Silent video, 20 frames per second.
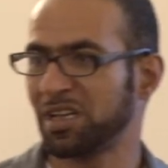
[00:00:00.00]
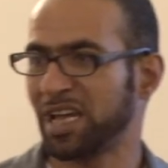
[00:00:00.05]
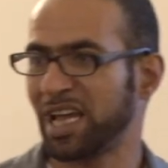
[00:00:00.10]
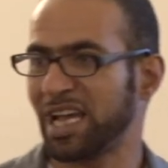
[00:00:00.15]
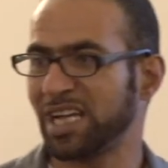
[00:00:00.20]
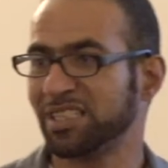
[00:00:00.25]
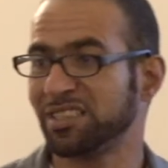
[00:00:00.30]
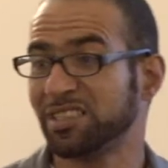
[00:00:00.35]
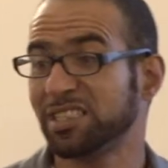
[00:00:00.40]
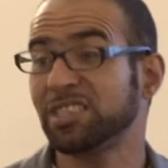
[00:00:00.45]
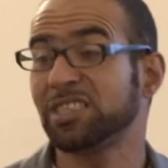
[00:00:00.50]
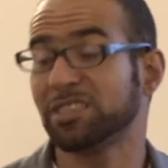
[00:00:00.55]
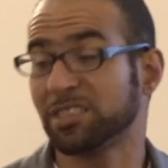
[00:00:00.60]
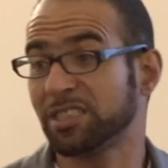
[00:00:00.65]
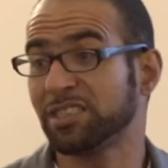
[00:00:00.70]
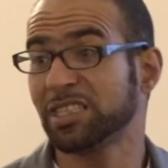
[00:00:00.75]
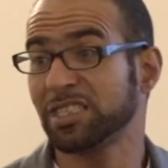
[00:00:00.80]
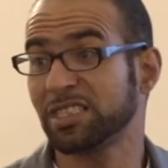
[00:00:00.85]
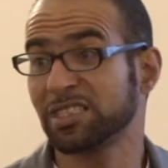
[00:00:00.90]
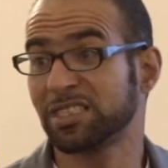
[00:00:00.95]
and this is,
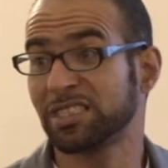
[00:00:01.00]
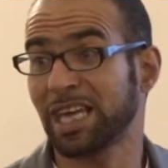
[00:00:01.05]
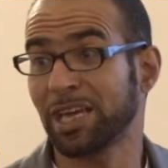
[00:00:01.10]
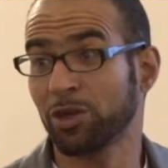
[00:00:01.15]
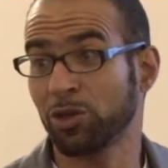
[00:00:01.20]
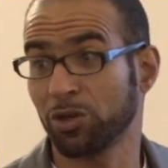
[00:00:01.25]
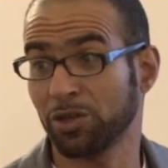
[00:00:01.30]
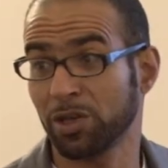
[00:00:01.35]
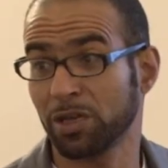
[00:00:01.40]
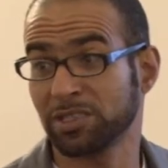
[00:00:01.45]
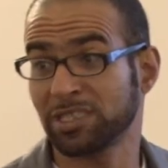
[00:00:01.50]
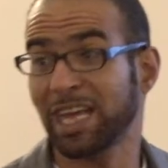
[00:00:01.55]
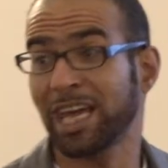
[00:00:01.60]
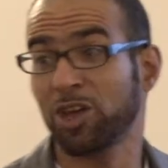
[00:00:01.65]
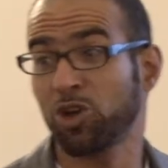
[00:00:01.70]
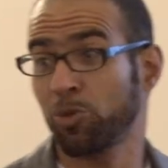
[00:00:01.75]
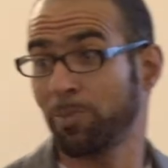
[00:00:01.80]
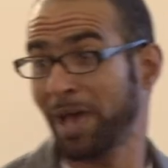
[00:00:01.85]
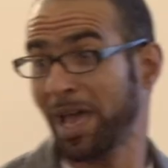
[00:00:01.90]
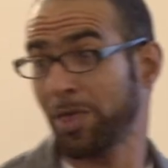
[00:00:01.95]
this is psycho,
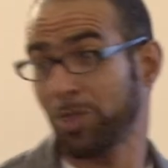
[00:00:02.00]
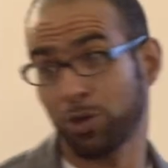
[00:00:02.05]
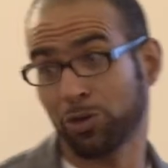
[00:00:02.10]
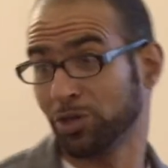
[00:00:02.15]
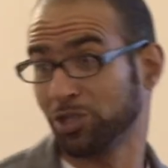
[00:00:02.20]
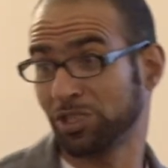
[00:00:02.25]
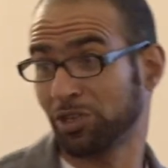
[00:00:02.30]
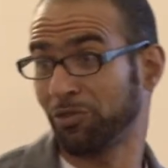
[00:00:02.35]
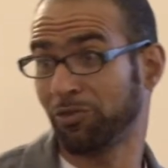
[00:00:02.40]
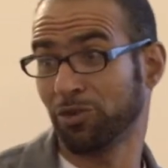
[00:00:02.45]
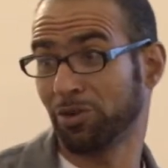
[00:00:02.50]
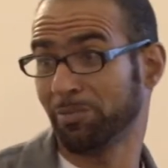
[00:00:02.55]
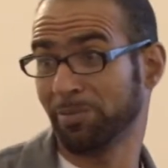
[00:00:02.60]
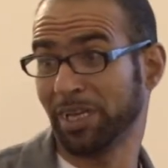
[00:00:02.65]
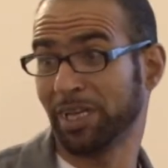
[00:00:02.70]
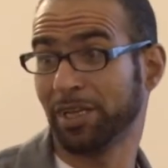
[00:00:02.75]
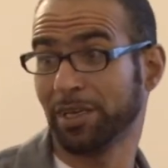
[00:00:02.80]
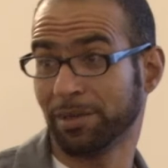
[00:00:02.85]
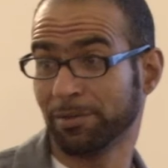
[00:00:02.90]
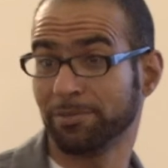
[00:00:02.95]
psychopathology for
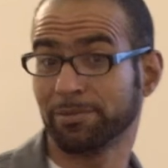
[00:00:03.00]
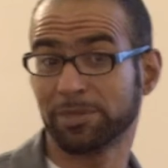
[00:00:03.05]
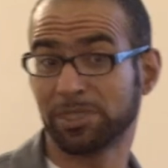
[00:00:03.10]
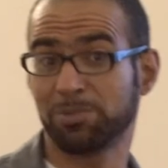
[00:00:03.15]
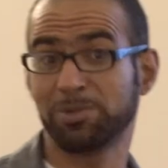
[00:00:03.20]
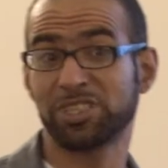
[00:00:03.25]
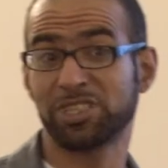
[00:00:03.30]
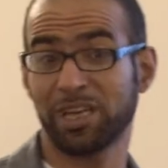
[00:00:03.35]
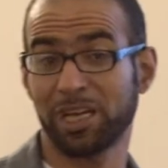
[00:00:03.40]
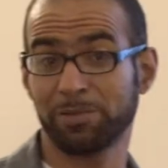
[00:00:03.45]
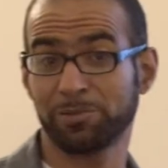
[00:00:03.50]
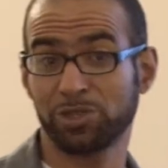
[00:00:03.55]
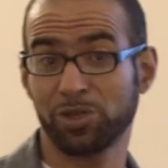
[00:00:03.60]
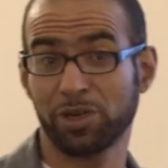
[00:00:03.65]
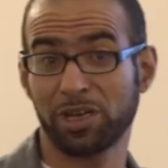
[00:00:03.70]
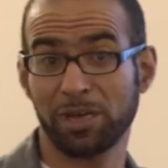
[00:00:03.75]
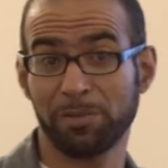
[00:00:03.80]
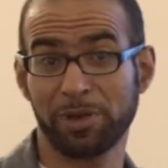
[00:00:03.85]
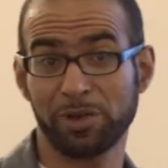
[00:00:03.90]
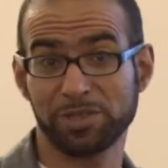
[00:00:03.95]
me, especially I'm
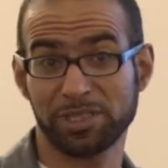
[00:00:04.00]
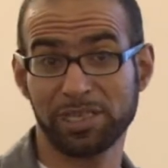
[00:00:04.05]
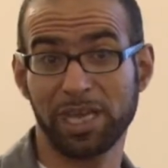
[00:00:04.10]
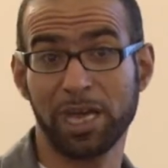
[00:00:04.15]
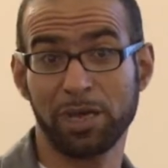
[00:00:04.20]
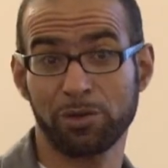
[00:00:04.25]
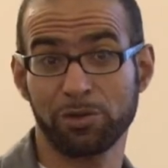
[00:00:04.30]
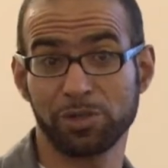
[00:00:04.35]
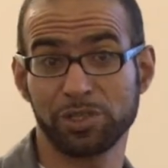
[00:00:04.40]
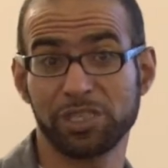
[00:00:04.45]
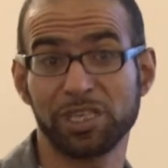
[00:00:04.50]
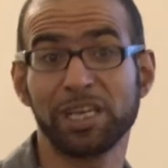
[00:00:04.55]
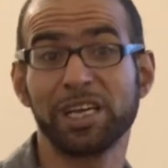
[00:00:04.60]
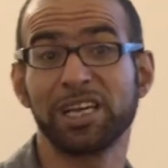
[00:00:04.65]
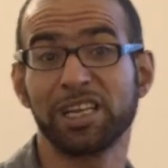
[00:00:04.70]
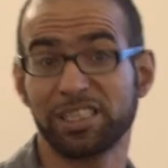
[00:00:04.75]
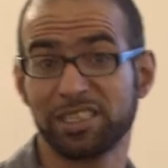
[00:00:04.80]
talking about psychology.